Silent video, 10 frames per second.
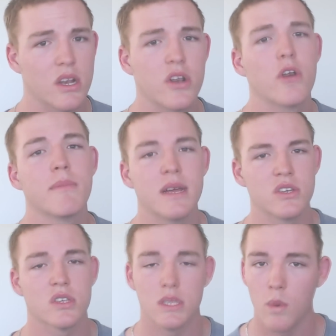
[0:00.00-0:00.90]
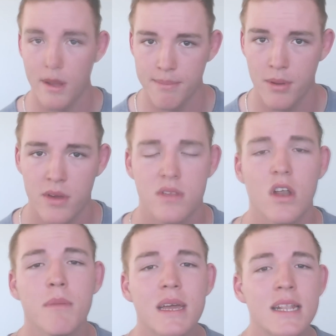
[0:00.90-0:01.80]
and I don't mean just the one
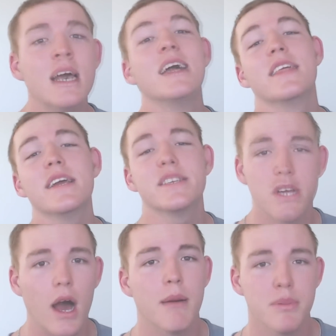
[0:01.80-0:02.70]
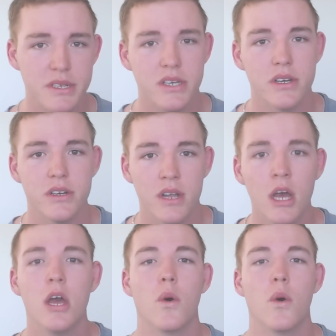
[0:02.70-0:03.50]
person, I mean the entire platoon